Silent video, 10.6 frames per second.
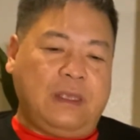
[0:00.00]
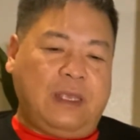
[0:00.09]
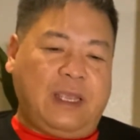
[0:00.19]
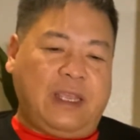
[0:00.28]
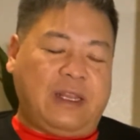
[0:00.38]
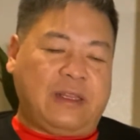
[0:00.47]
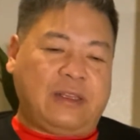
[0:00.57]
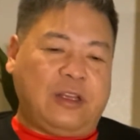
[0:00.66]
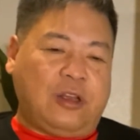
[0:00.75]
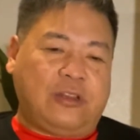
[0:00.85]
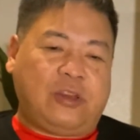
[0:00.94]
And,
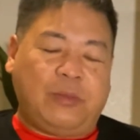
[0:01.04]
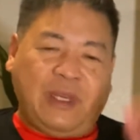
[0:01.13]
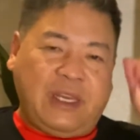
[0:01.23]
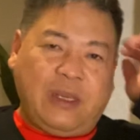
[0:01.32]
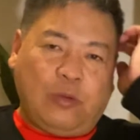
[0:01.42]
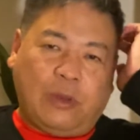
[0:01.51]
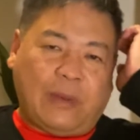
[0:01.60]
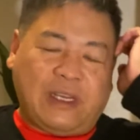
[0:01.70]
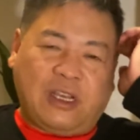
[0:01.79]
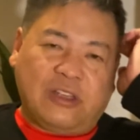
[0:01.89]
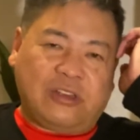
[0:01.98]
to me, when my
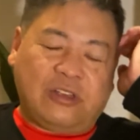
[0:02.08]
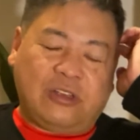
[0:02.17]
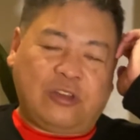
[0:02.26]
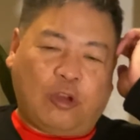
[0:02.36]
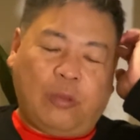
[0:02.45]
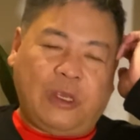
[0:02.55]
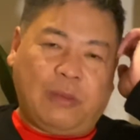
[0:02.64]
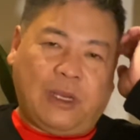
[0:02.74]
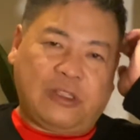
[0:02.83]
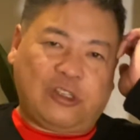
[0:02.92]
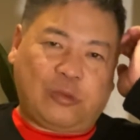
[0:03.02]
cousin told me
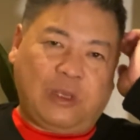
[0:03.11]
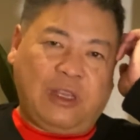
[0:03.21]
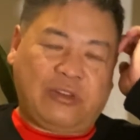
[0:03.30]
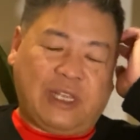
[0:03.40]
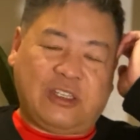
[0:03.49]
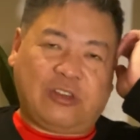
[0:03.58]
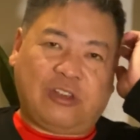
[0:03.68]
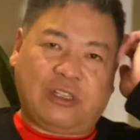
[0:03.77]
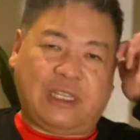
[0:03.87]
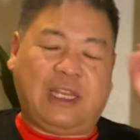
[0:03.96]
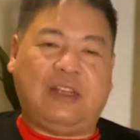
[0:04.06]
about this place, I just took
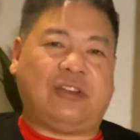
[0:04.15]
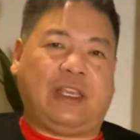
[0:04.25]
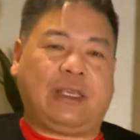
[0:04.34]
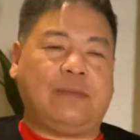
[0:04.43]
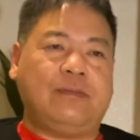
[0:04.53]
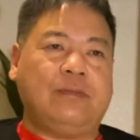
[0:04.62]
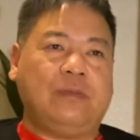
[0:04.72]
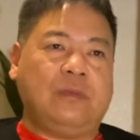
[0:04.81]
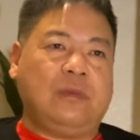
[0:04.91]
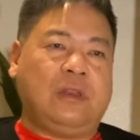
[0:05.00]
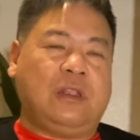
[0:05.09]
that as like
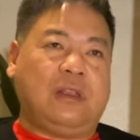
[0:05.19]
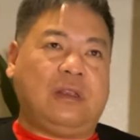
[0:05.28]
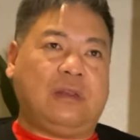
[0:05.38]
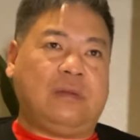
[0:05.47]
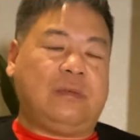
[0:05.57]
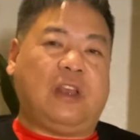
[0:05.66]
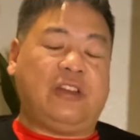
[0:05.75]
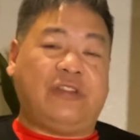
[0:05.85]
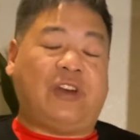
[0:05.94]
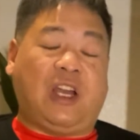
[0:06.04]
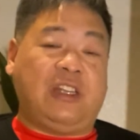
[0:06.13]
a
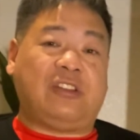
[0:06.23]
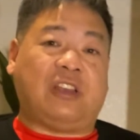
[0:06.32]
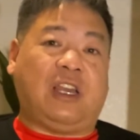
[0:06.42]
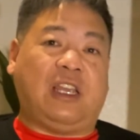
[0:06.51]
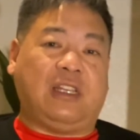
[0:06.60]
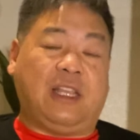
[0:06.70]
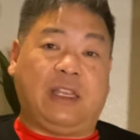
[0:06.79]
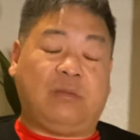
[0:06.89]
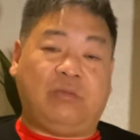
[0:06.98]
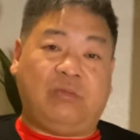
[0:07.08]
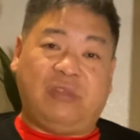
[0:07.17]
divine sign. Like,
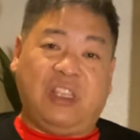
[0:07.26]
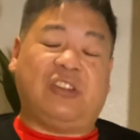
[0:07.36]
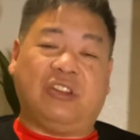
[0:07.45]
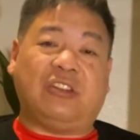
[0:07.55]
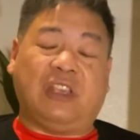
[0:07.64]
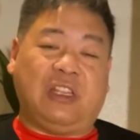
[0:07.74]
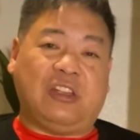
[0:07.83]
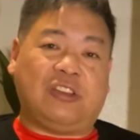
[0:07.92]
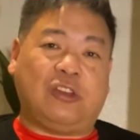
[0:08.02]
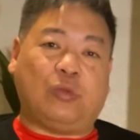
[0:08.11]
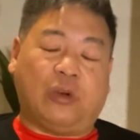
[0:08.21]
this is it.
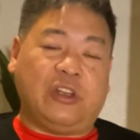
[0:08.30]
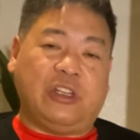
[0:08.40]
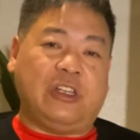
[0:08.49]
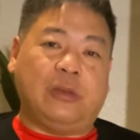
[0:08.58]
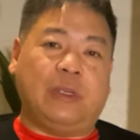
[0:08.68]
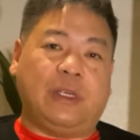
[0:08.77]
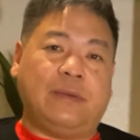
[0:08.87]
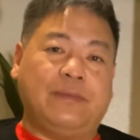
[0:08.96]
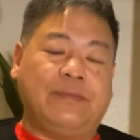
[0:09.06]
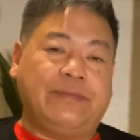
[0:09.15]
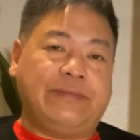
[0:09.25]
This is where you need to be.
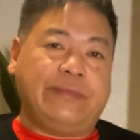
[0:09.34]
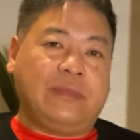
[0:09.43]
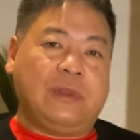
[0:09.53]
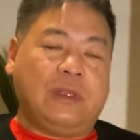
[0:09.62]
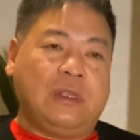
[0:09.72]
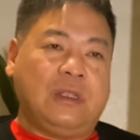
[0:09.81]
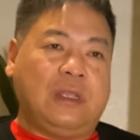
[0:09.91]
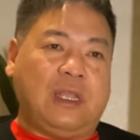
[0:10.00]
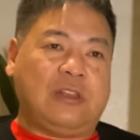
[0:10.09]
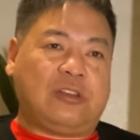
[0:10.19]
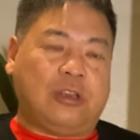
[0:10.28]

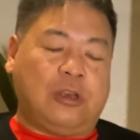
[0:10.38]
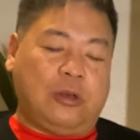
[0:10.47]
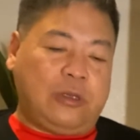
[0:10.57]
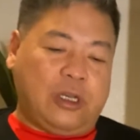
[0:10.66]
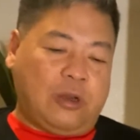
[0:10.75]
And so,